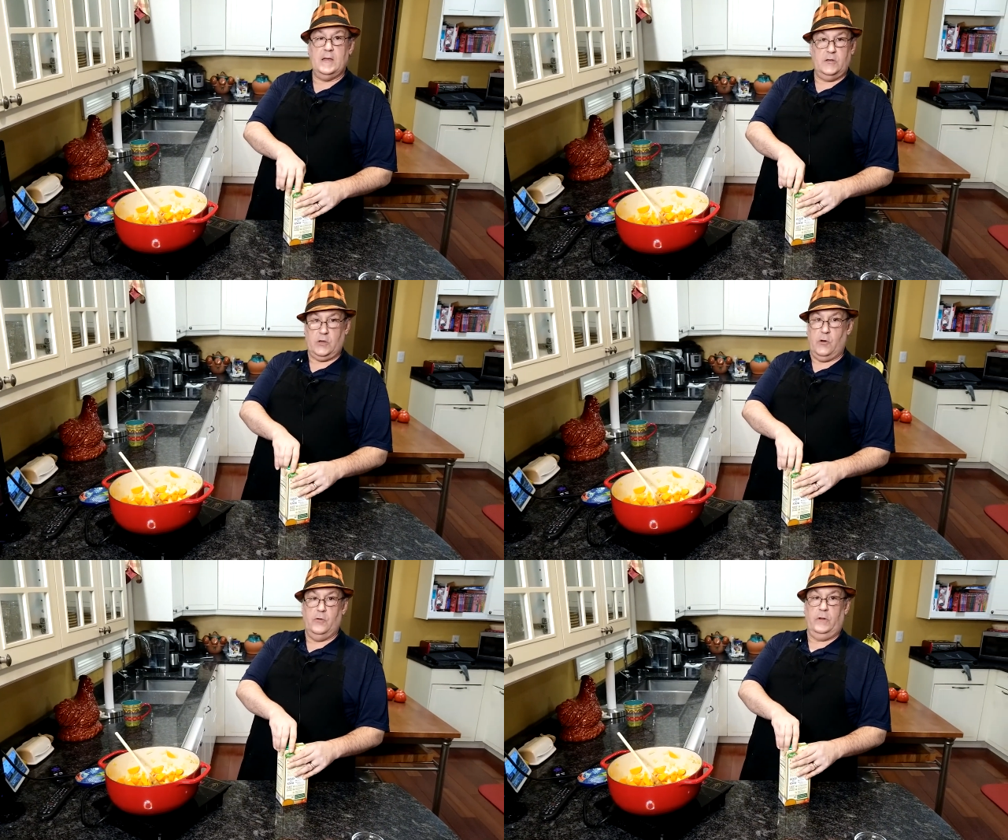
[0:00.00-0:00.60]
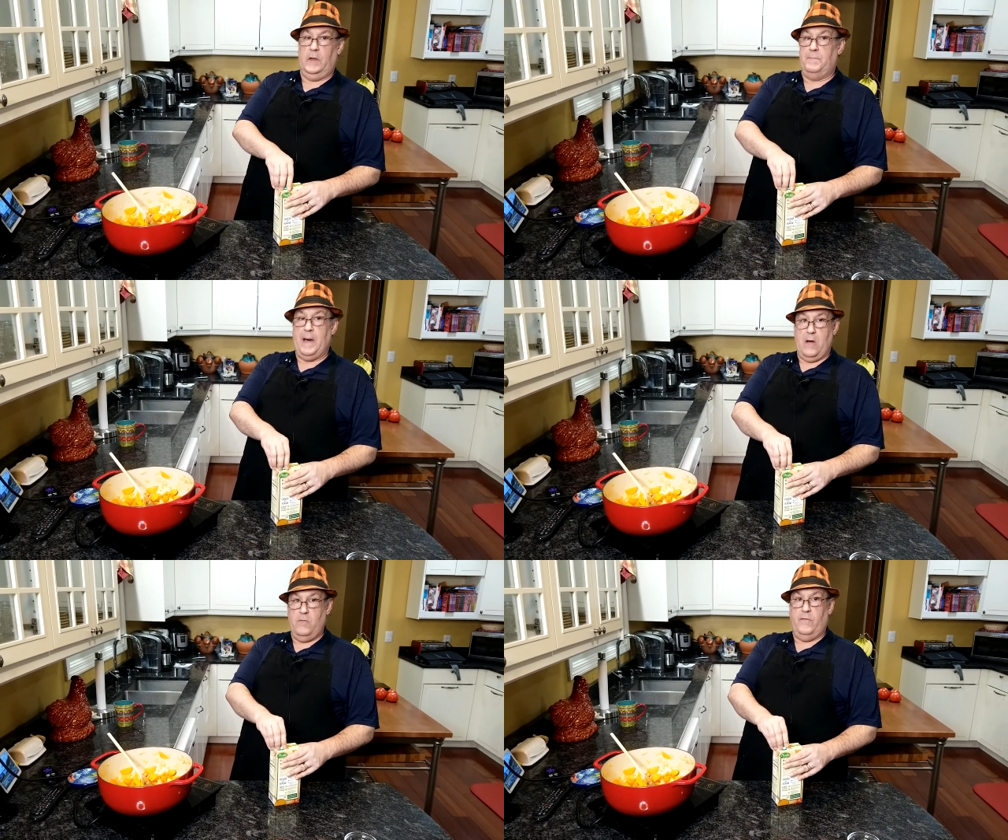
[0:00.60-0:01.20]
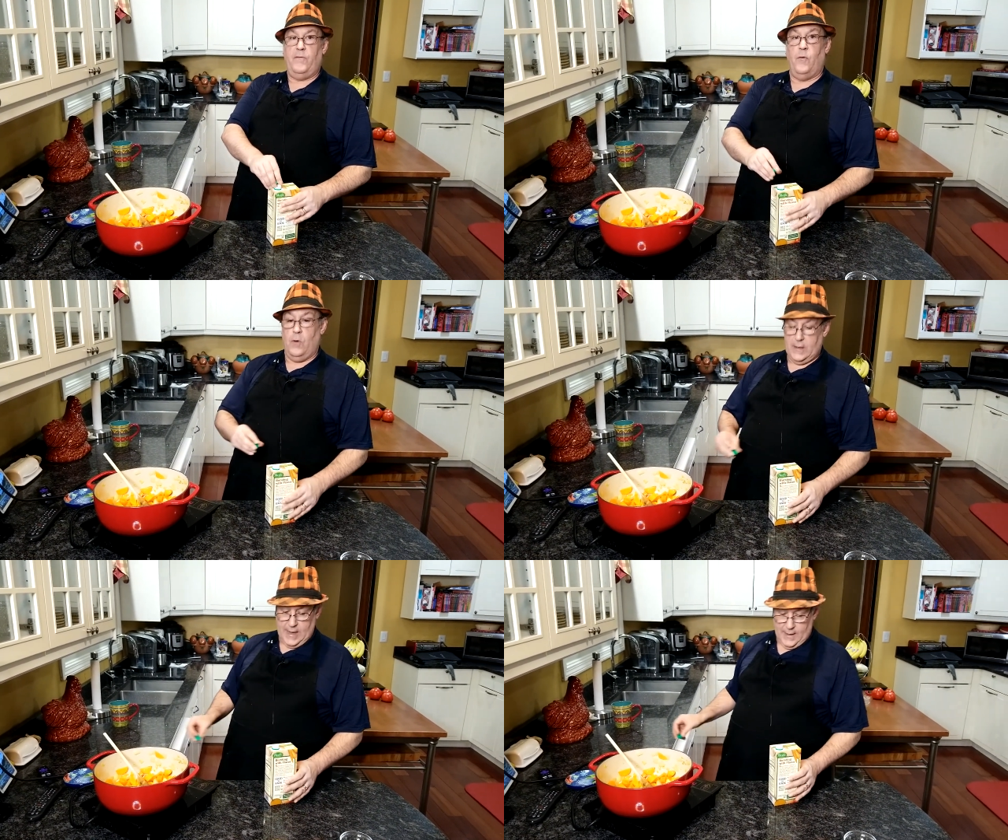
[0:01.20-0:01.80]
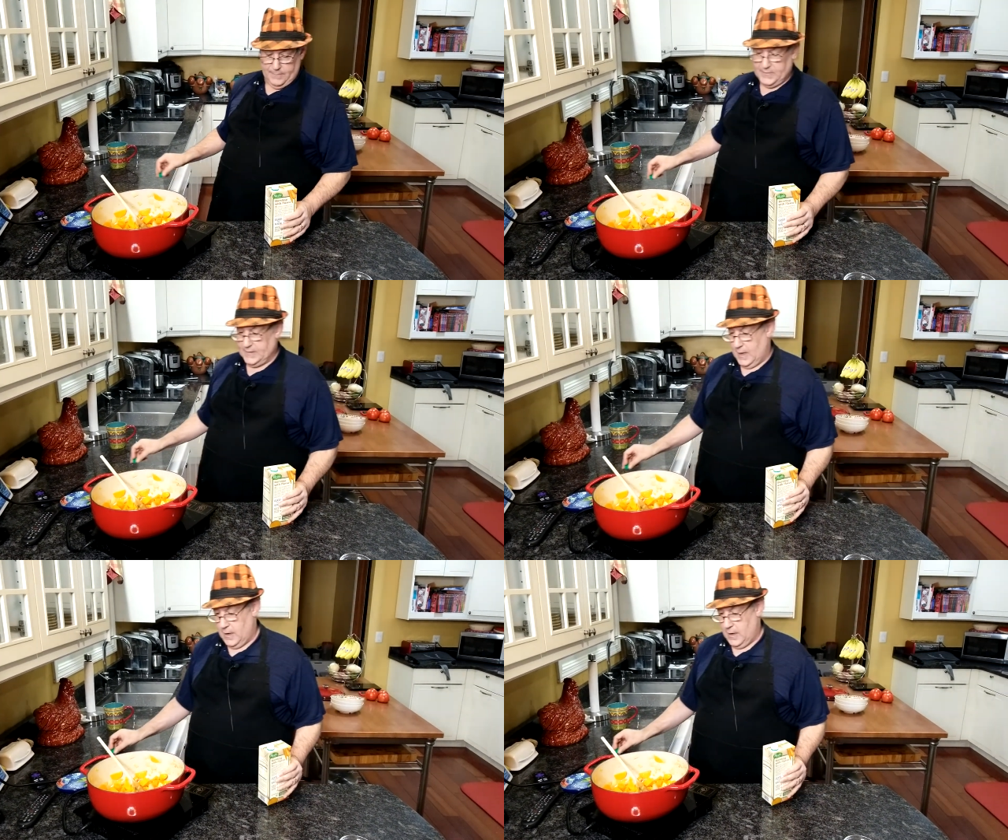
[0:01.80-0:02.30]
in total about four cups